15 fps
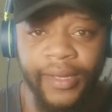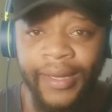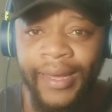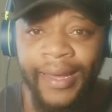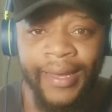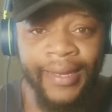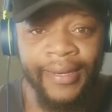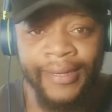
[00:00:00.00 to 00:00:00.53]

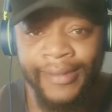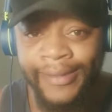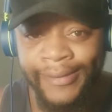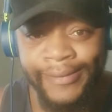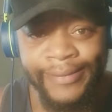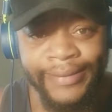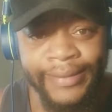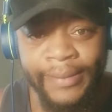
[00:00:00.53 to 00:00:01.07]
and
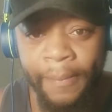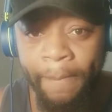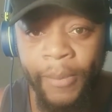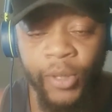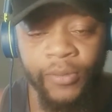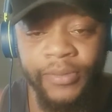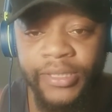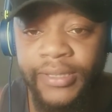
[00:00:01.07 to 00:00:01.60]

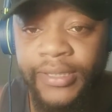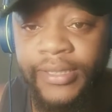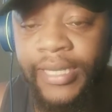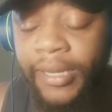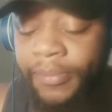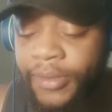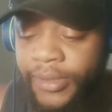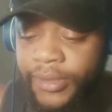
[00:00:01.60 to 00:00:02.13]
boom, she
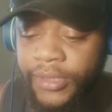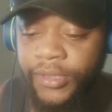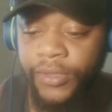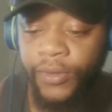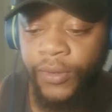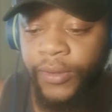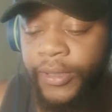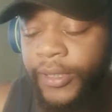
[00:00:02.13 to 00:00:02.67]
snapped it.
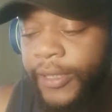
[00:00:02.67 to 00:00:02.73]
So